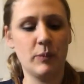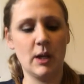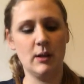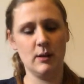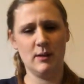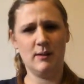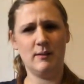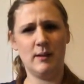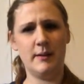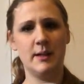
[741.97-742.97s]

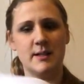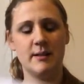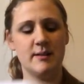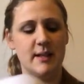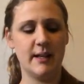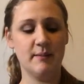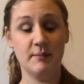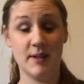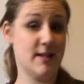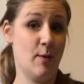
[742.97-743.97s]
I think that's how you say it.
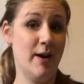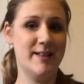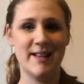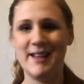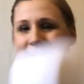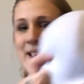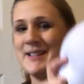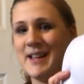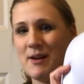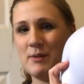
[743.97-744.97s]
That's how I say it.
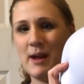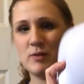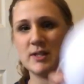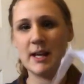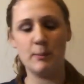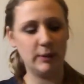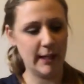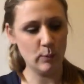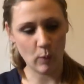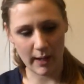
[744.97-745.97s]
So we have just like a
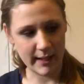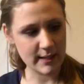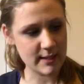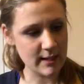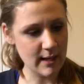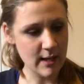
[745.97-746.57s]
plain white.